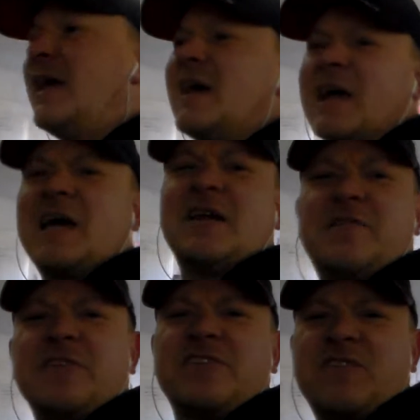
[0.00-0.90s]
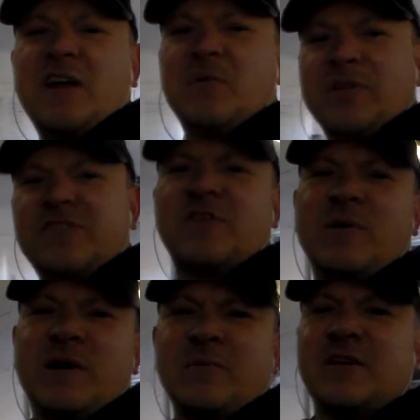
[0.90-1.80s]
It got kind of frustrating once in a
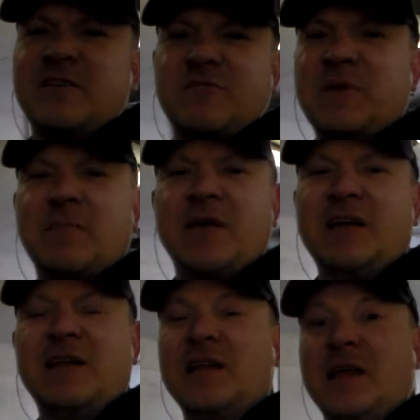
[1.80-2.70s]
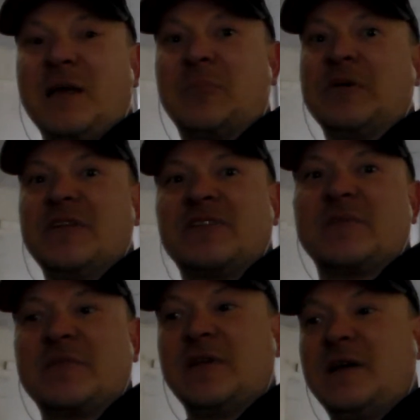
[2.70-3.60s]
while, because maybe I didn't like putting
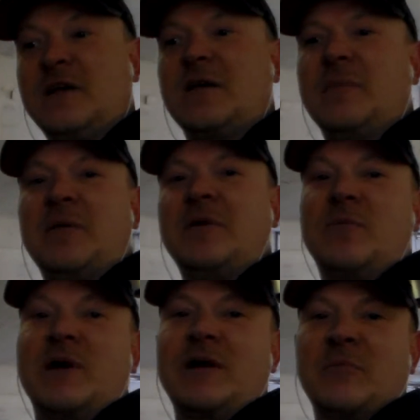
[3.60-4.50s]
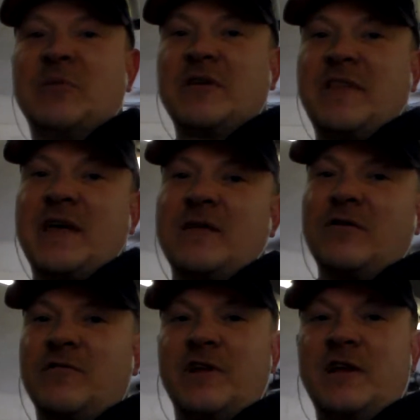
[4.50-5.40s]
something here, or maybe I wanted to put that over